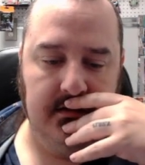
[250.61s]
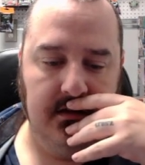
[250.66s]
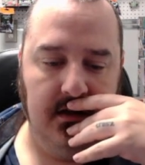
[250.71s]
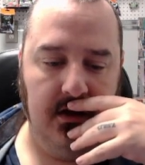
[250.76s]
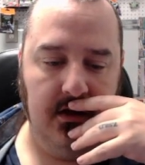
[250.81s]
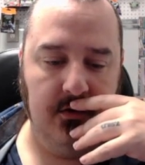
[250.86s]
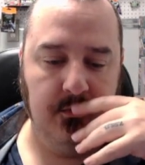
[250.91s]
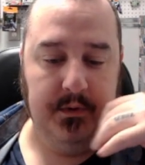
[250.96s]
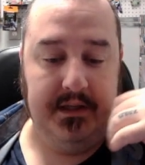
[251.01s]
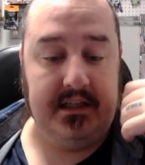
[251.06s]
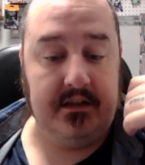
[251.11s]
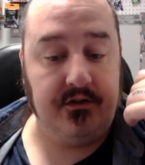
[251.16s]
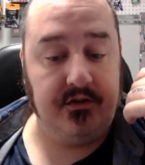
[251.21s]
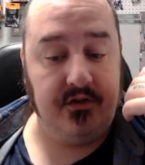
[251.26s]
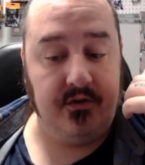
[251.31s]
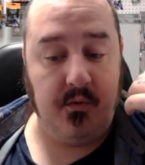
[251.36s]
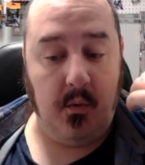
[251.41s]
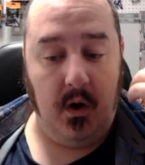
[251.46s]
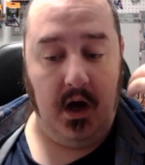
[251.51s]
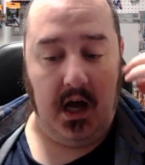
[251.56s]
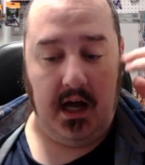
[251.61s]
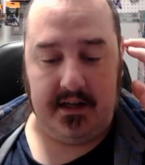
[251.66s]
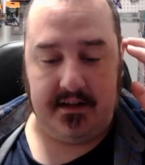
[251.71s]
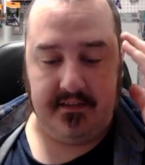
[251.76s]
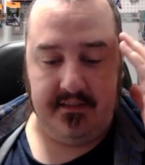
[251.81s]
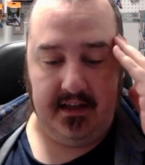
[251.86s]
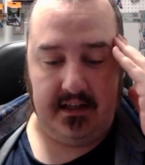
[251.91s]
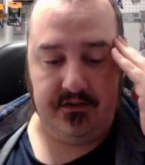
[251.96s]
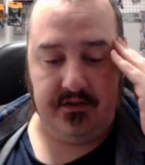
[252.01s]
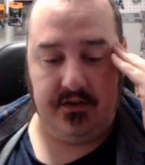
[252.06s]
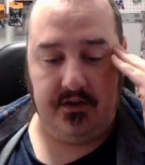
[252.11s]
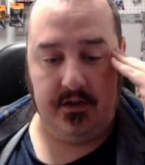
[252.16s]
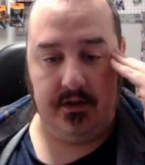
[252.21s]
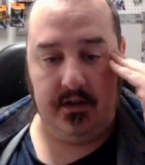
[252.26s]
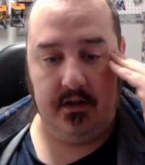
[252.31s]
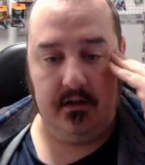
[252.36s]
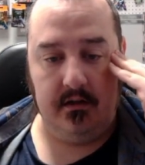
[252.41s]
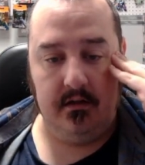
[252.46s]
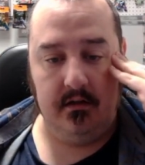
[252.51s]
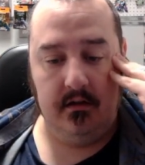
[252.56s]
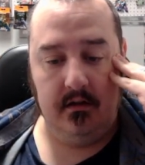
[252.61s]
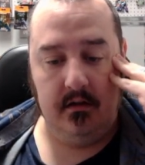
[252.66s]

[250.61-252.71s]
Oh, we get Squawk. That's good.